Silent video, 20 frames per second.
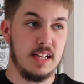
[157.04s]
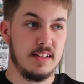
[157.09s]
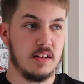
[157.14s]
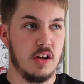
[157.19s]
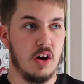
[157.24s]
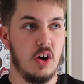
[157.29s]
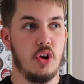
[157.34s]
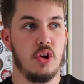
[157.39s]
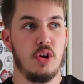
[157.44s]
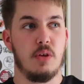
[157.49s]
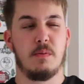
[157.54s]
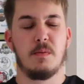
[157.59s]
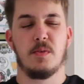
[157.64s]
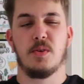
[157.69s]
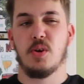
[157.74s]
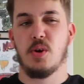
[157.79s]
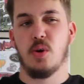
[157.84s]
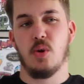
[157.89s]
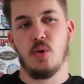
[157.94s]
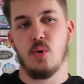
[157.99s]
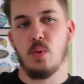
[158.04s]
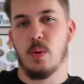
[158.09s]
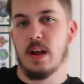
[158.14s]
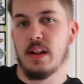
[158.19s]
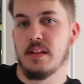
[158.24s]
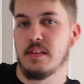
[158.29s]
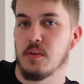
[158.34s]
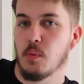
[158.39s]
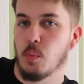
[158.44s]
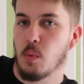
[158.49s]
is kind of 2
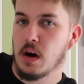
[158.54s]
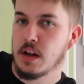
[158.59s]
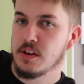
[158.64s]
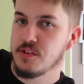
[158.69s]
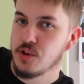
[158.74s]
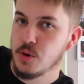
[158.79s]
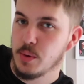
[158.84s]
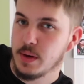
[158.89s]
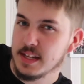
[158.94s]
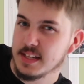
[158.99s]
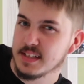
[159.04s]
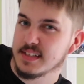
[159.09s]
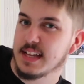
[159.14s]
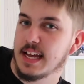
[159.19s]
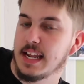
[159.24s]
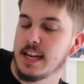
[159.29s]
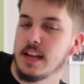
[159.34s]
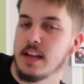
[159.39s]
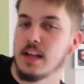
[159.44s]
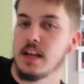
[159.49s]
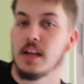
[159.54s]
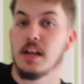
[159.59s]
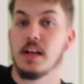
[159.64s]
into 1 to an extent.